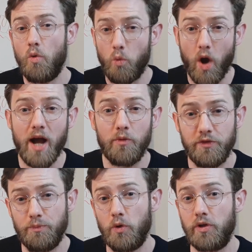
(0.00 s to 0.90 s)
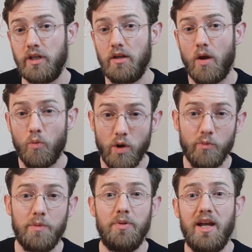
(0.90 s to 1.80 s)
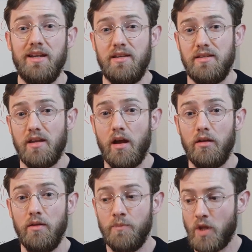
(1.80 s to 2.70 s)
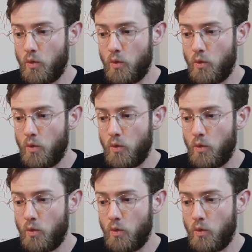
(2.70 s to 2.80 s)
why we've bought it, and when we plan to sell,